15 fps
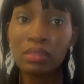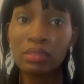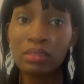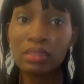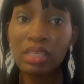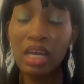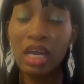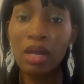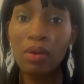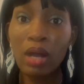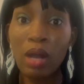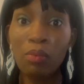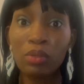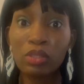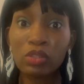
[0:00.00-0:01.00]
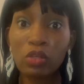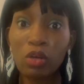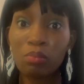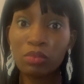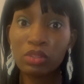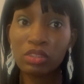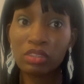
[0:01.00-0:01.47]
Now I was
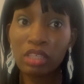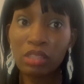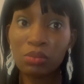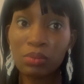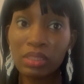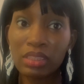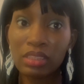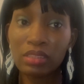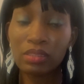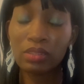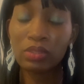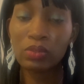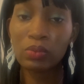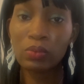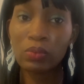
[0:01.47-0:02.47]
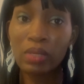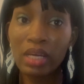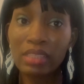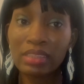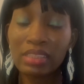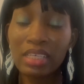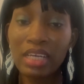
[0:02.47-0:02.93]
almost graduating, so
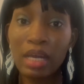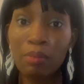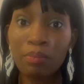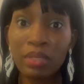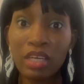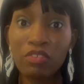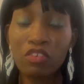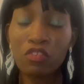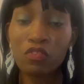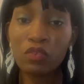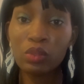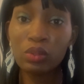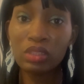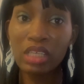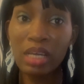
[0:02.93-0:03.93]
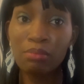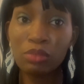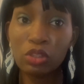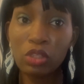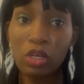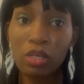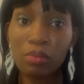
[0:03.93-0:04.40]
I started applying for full-time
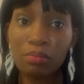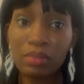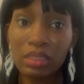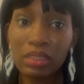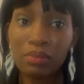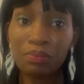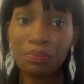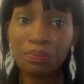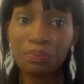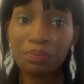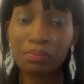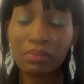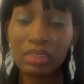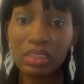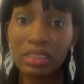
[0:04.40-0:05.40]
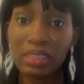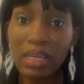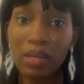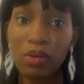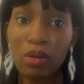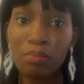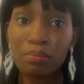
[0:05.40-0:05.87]
jobs in
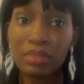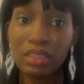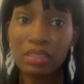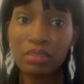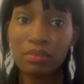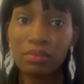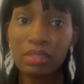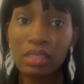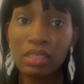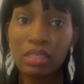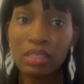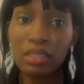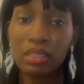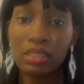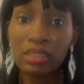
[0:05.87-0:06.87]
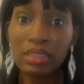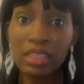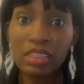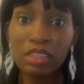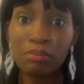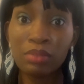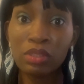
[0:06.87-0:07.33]
that company.
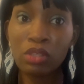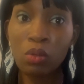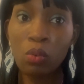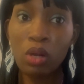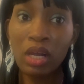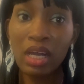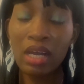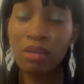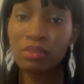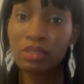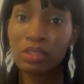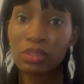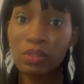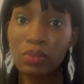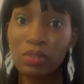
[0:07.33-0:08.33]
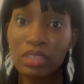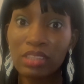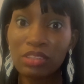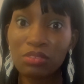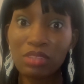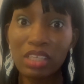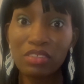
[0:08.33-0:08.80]
Internship did not work out, so
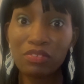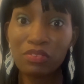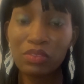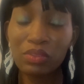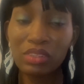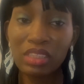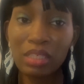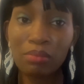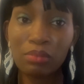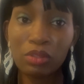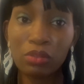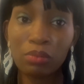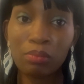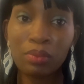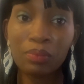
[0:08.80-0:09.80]
let's try the full-time job.